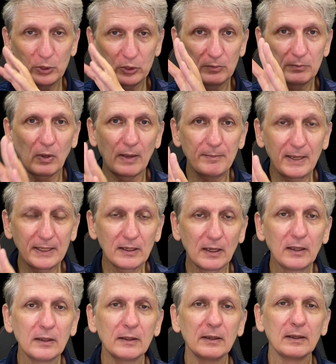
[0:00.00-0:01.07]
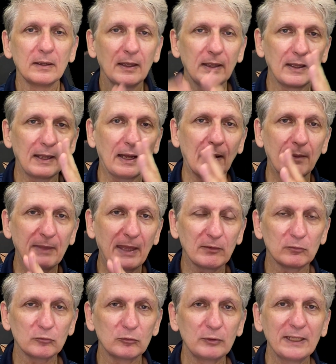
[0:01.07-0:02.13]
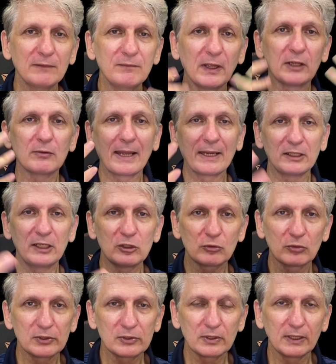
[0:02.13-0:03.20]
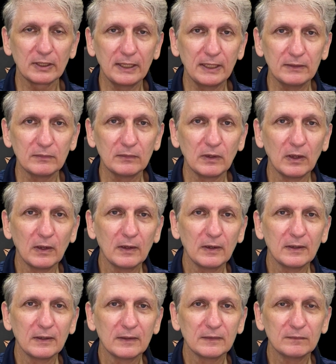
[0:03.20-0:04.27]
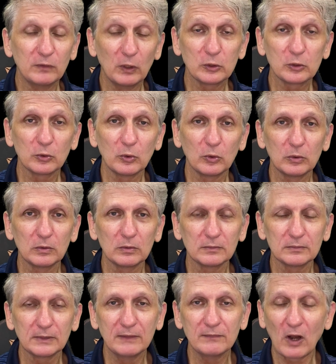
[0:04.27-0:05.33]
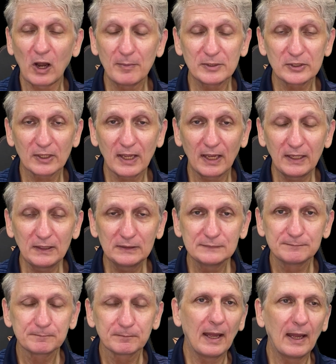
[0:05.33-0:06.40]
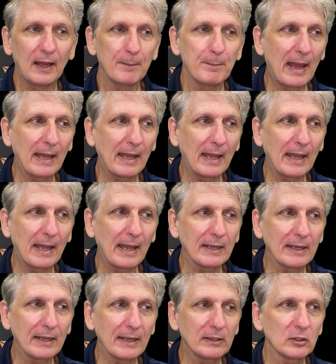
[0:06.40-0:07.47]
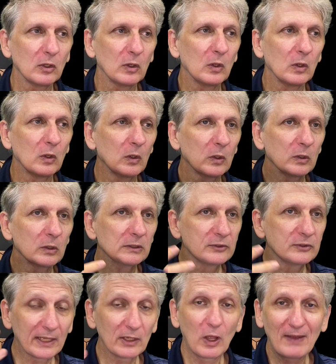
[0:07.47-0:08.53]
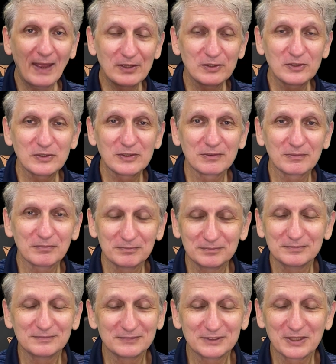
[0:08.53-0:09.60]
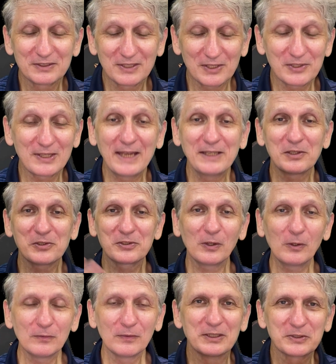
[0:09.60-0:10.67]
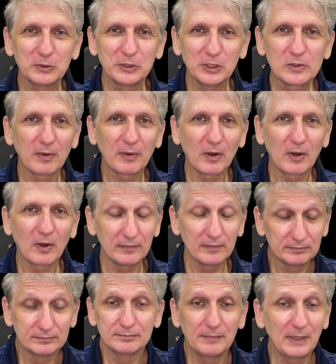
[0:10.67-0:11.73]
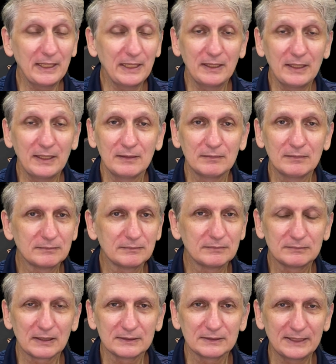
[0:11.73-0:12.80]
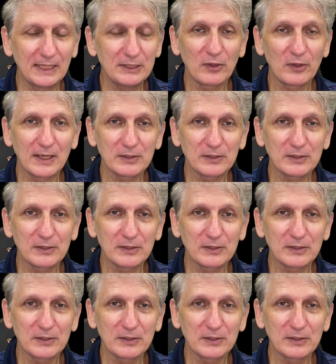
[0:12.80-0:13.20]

um, that reinvigorated interest in virtual environments again. Uh, but Second Life has sustained itself it's still used by many tens of thousands of people